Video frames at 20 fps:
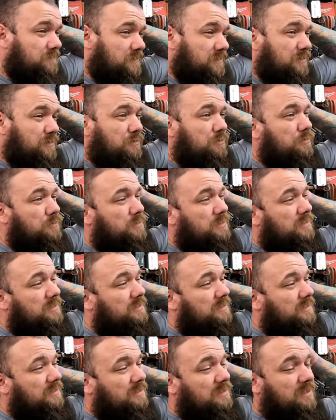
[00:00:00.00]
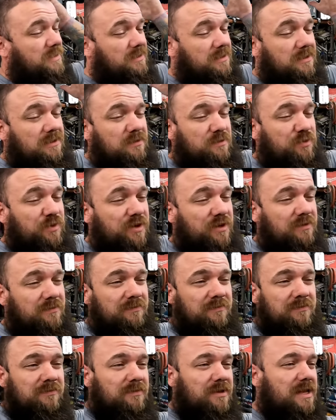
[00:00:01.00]
you use as a sealant, but
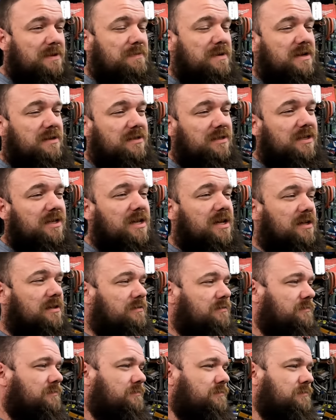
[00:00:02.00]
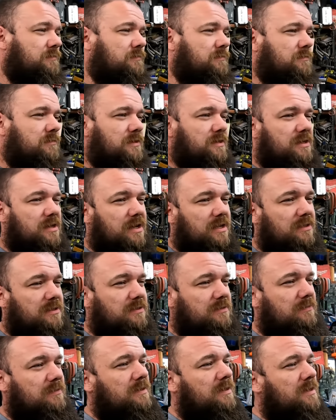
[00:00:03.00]
they make the kit. I
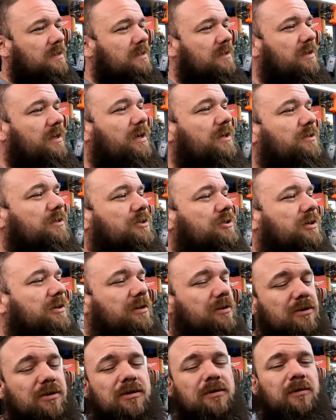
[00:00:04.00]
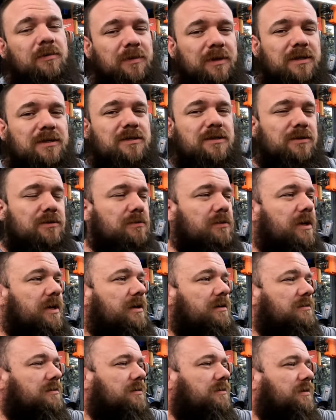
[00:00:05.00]
actually tried to call them, and it's too late.
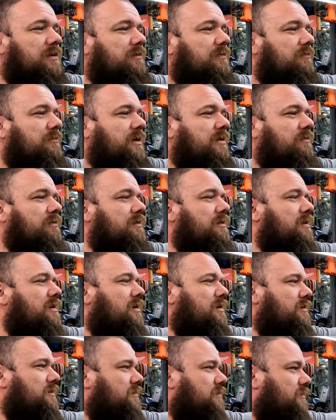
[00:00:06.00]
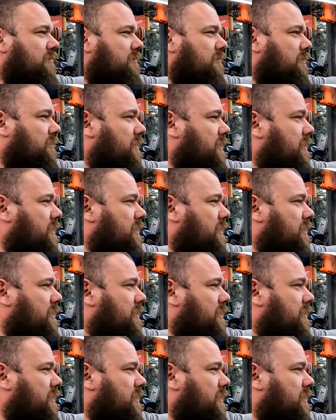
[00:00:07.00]
It's already 5 o'clock, so...